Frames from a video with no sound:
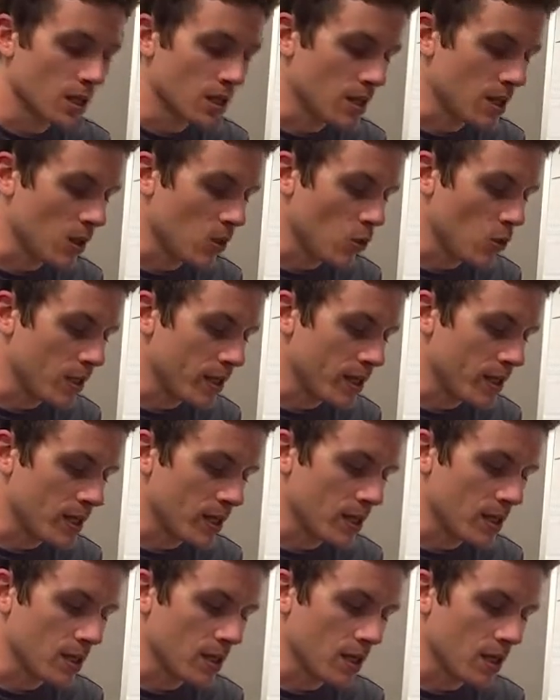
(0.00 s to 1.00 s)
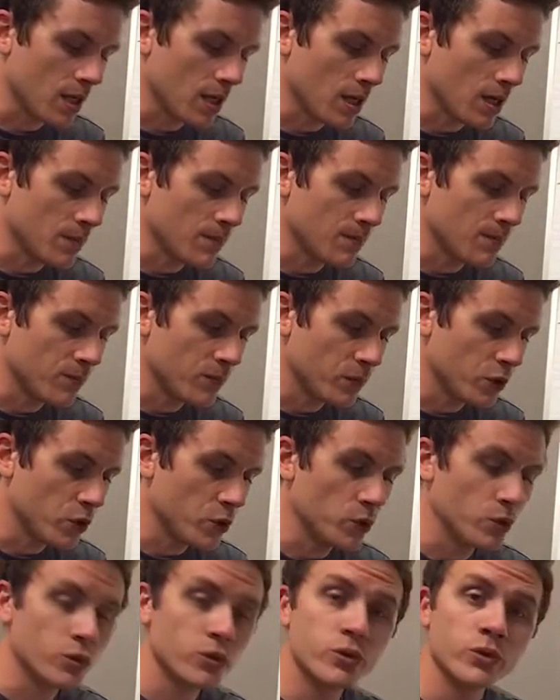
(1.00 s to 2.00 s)
that we can
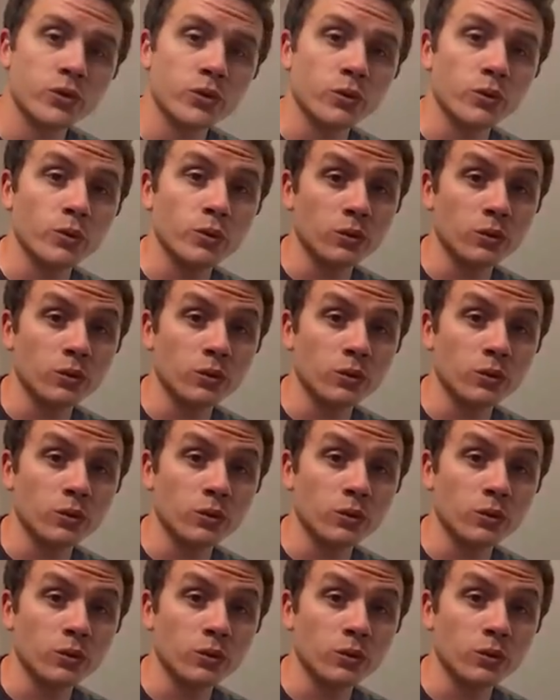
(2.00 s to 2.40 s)
use to